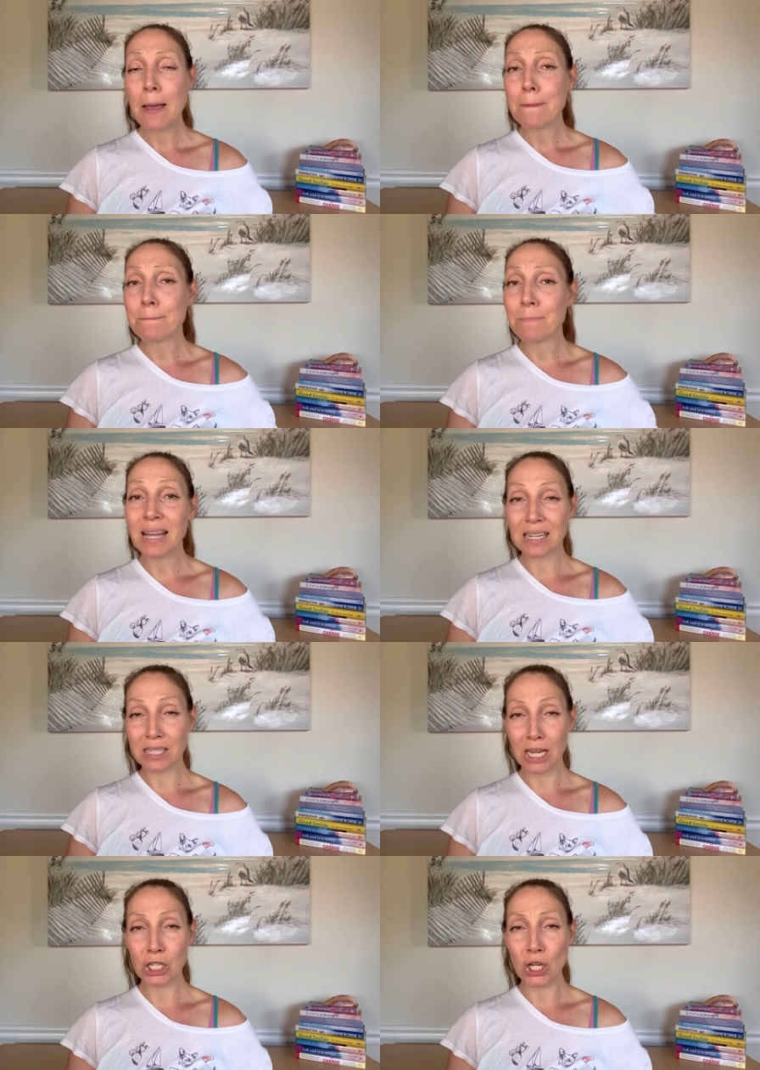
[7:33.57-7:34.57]

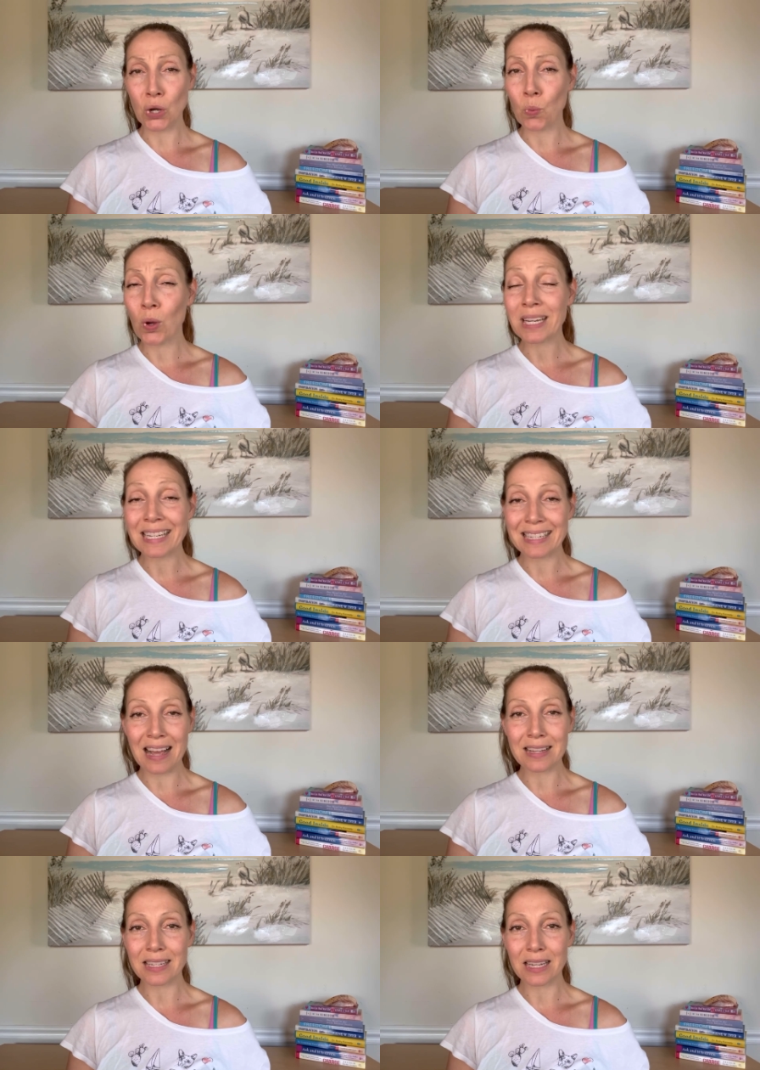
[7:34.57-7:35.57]
meditation. What he
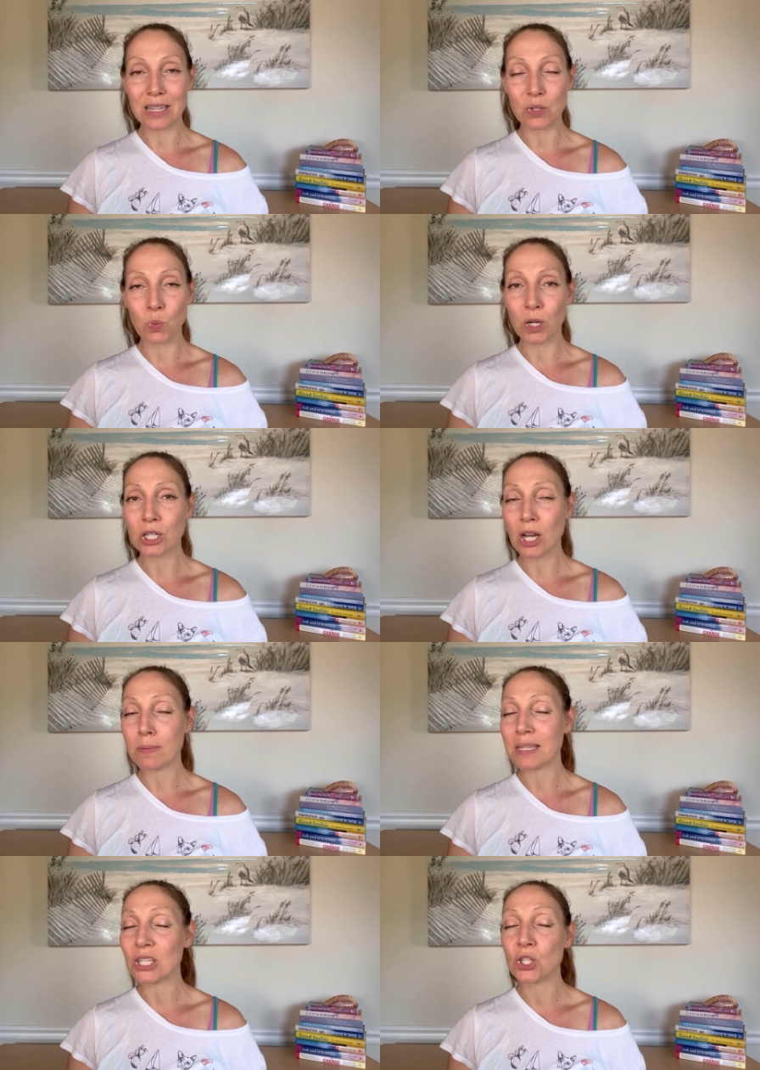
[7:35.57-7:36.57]
does in his
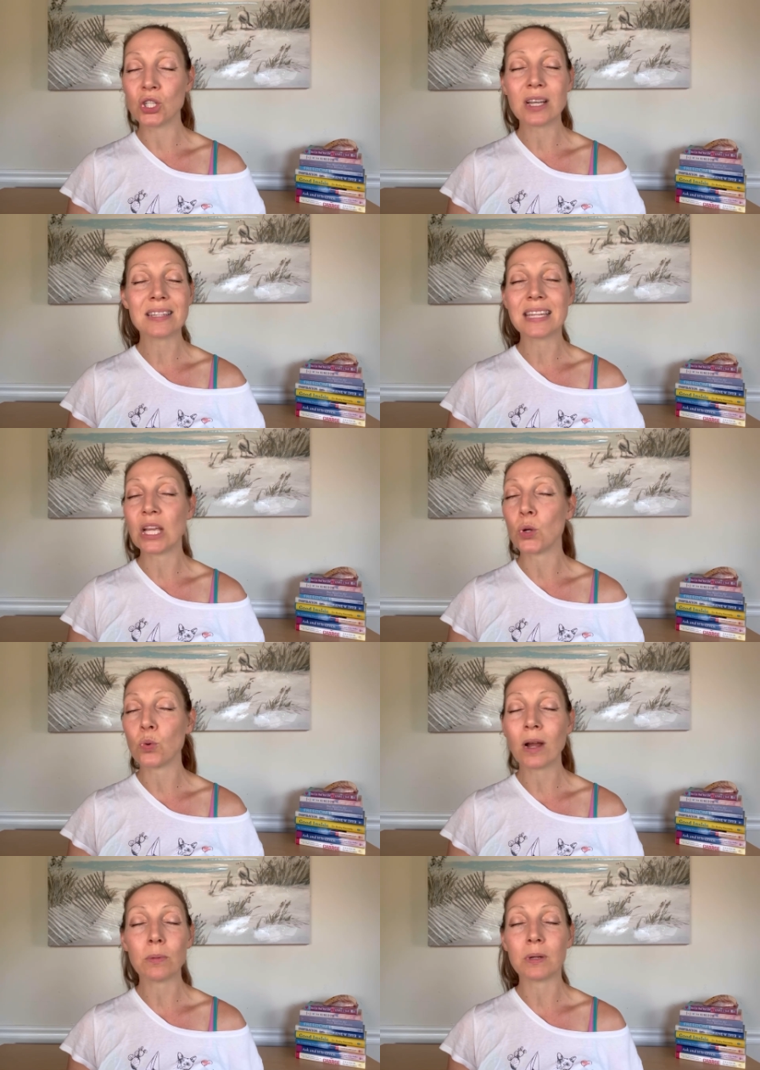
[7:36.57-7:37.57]
workshops is just
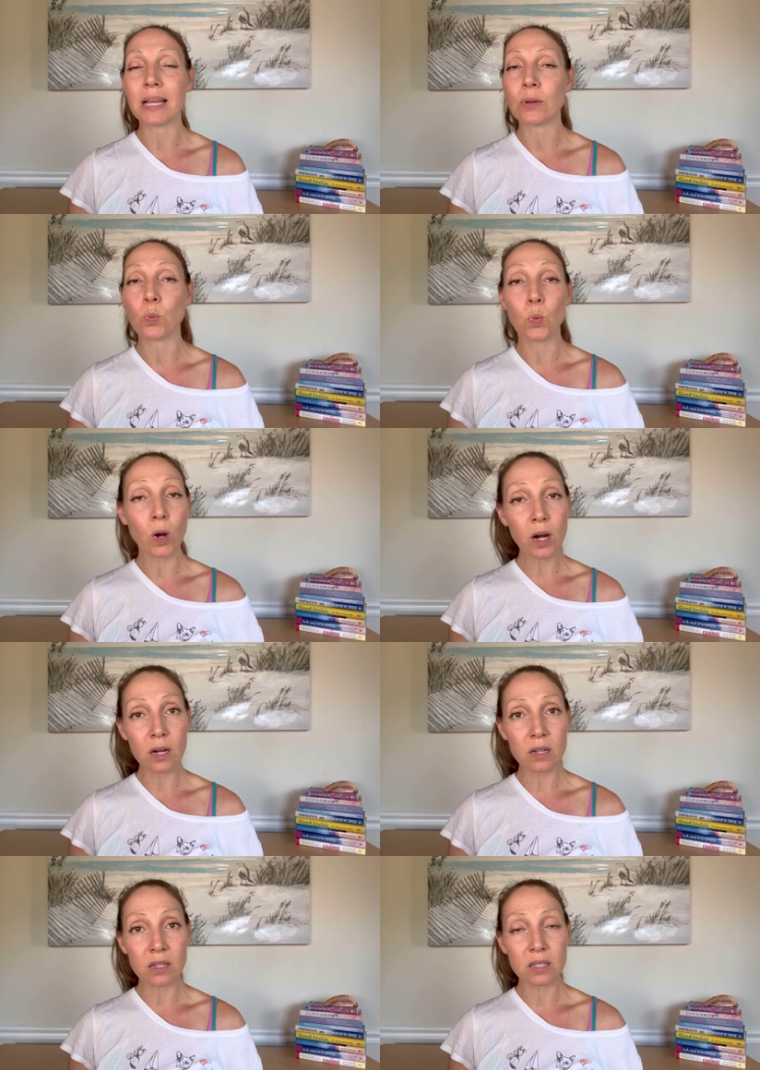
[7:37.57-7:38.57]
incredible. It
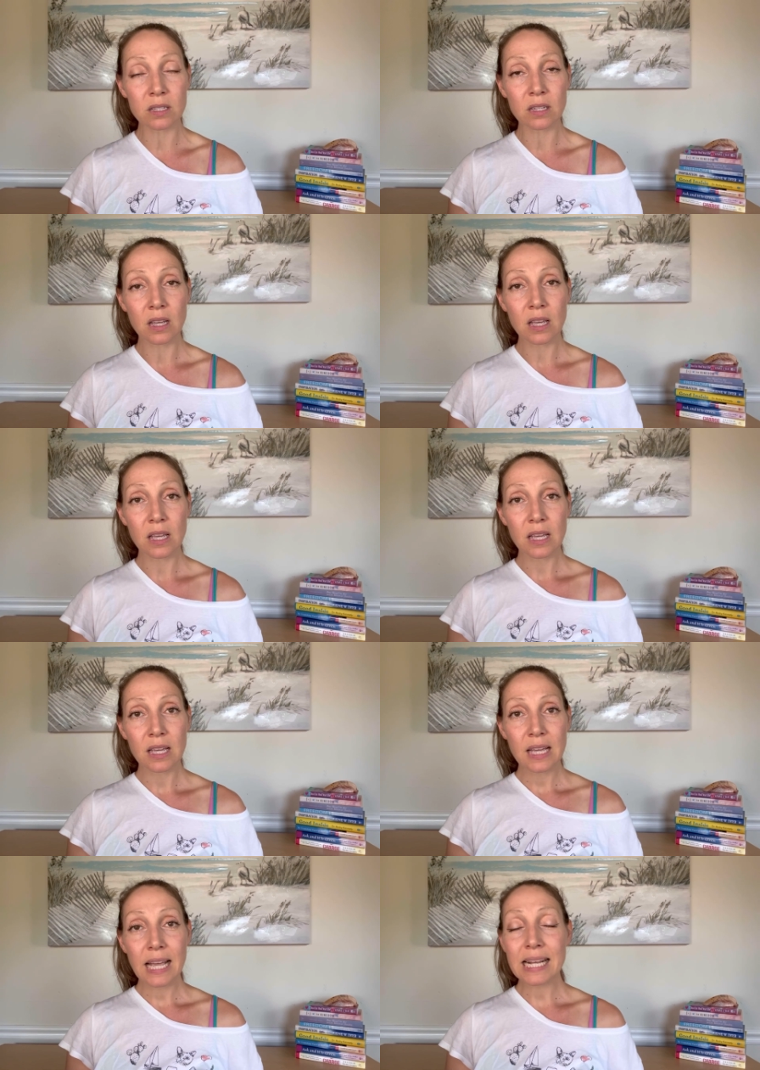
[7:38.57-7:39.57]
works.
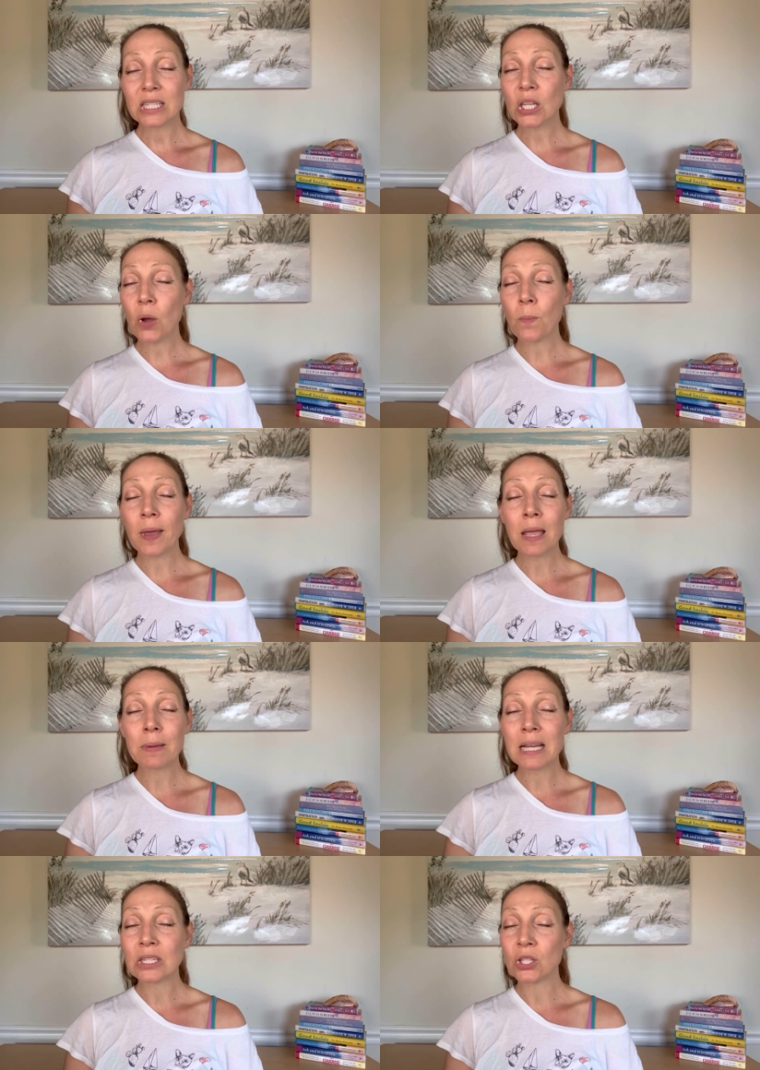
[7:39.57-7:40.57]
And so
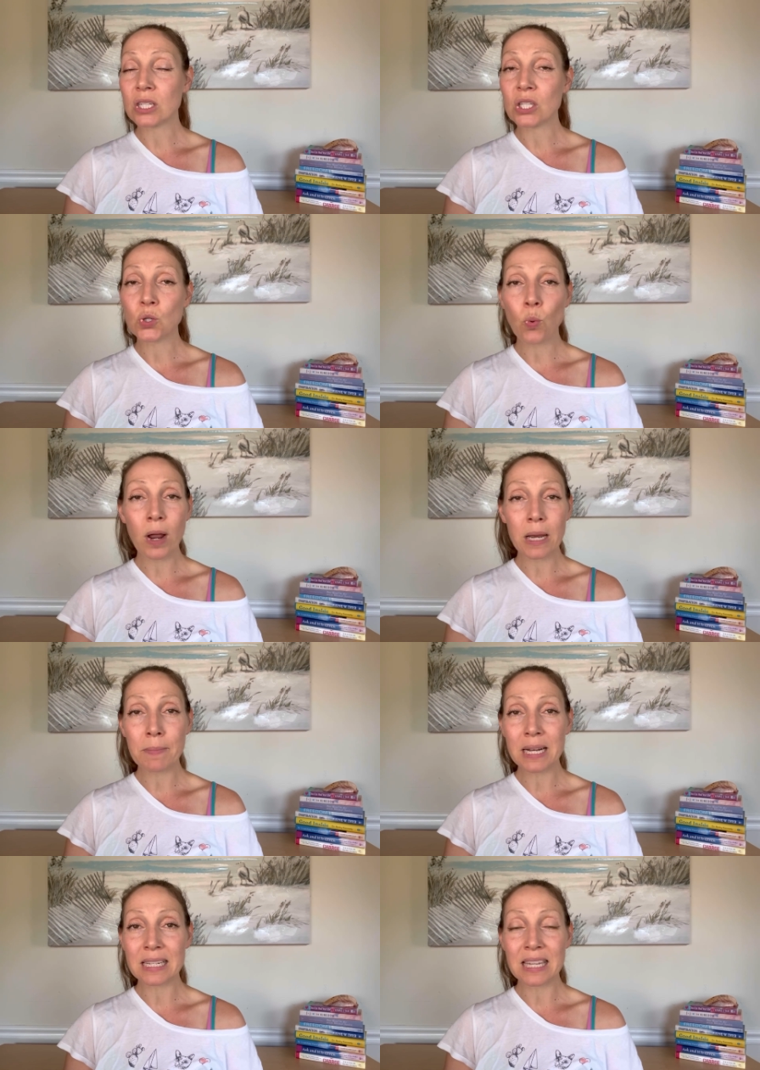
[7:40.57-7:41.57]
maybe it's just 20
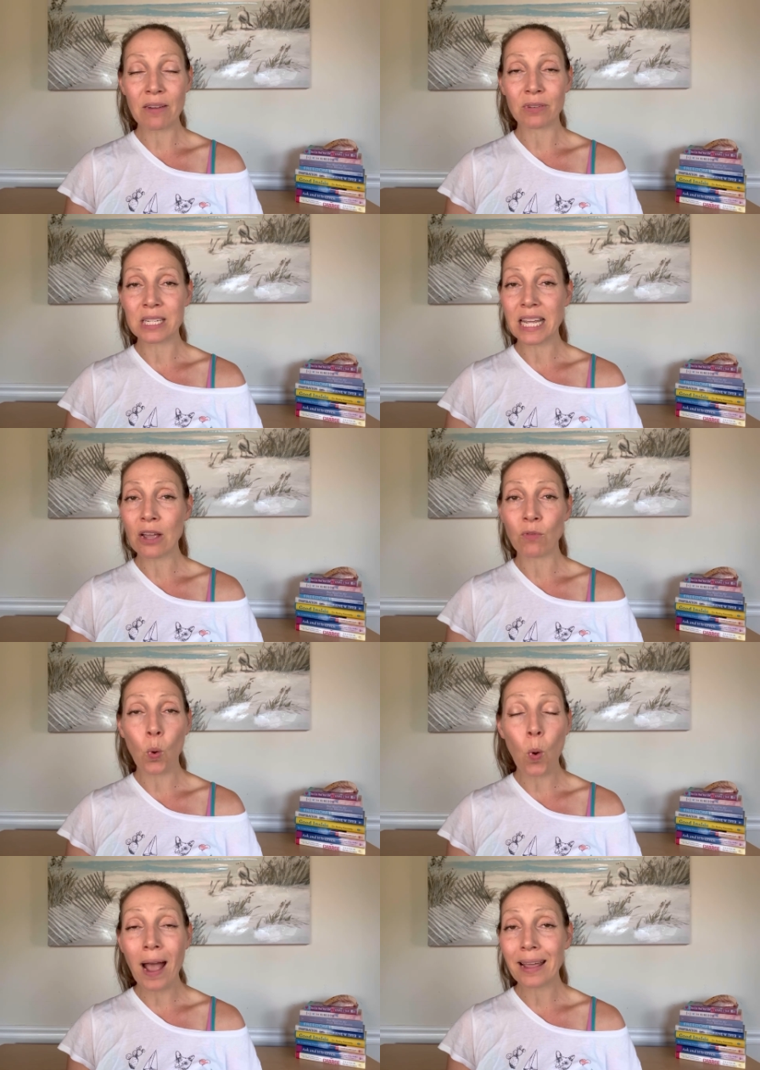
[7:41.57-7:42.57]
minutes every day of
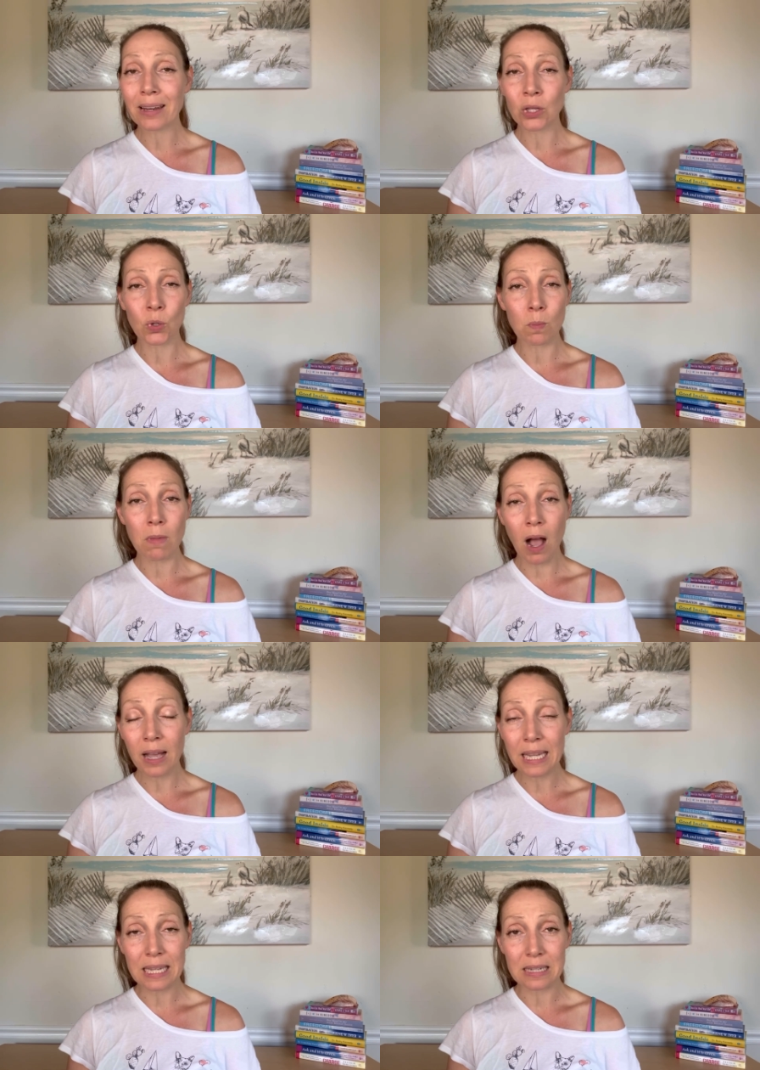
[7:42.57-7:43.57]
quieting your
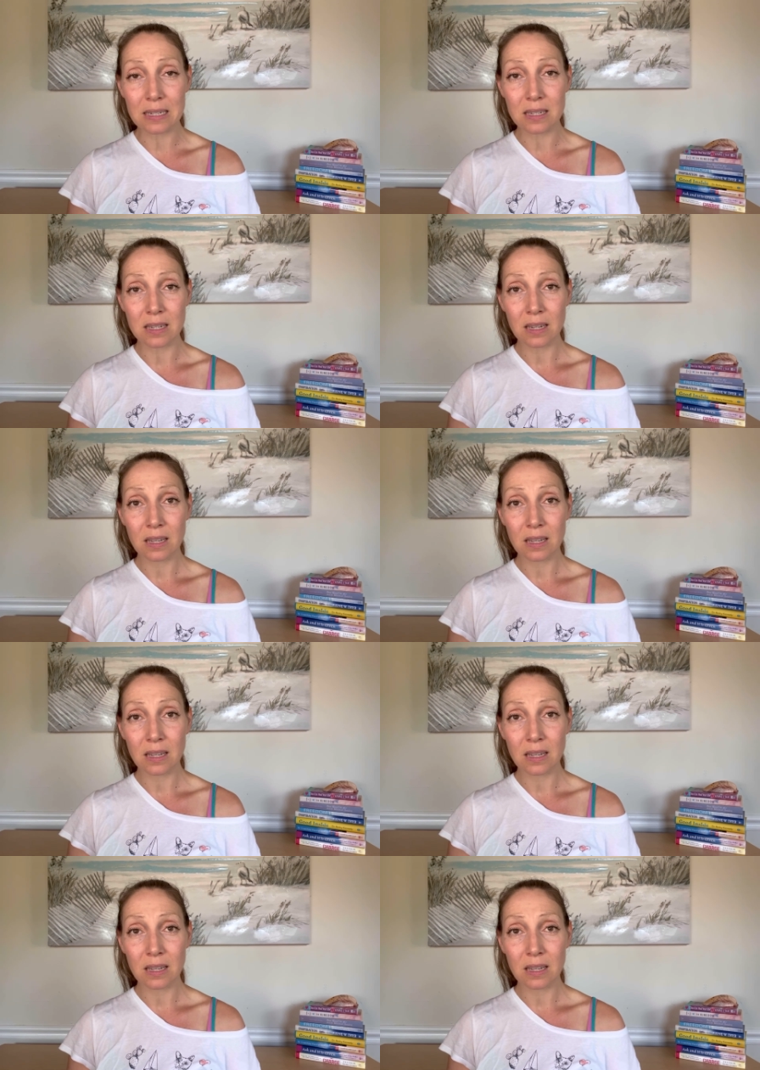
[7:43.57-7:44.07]
mind